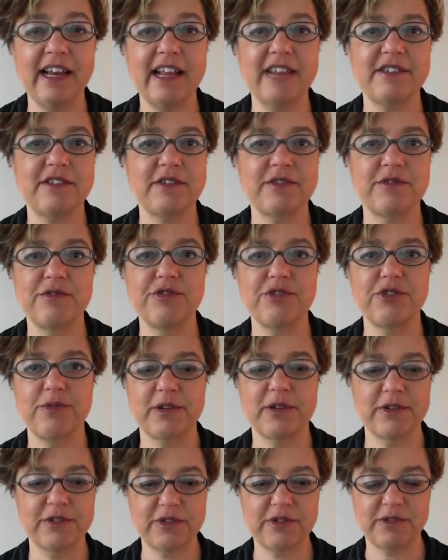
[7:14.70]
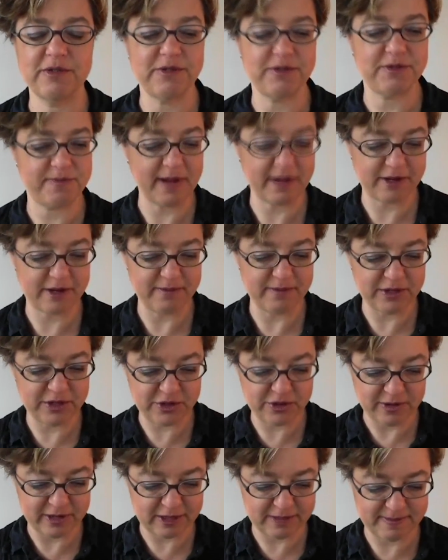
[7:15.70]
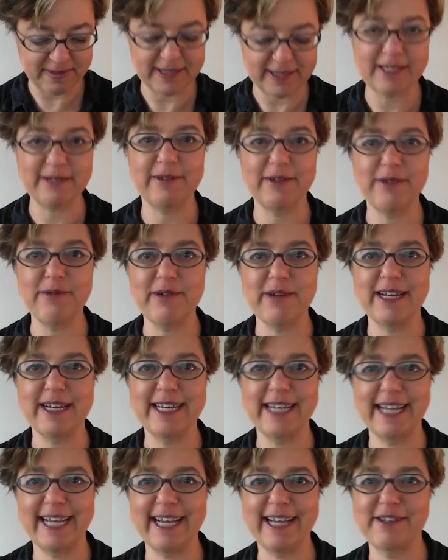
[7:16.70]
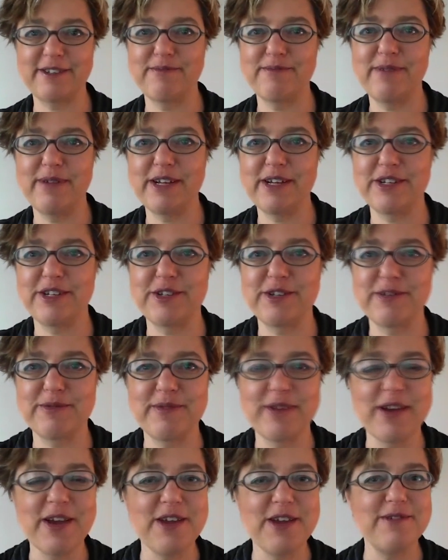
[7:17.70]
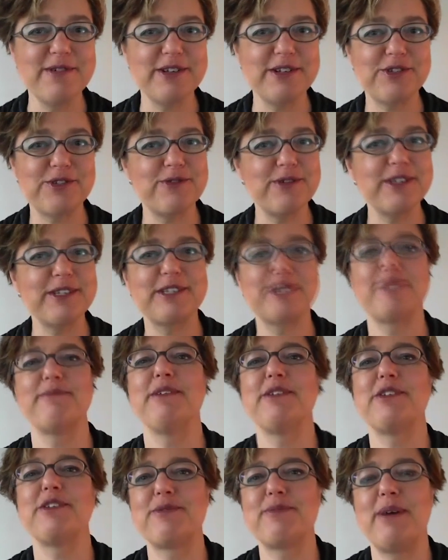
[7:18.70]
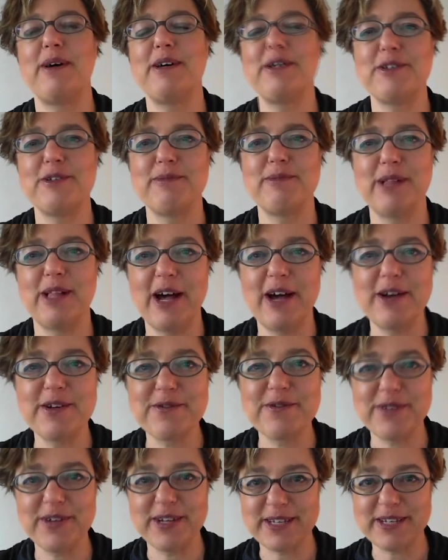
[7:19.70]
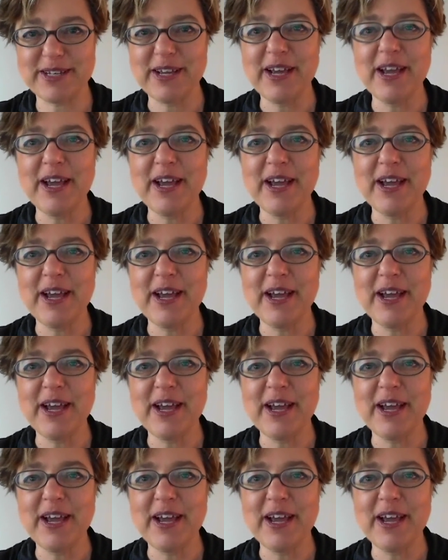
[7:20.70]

that's crucial because spectrum is so expensive. You want to take as absolutely. You want to squeeze as much as possible out of it.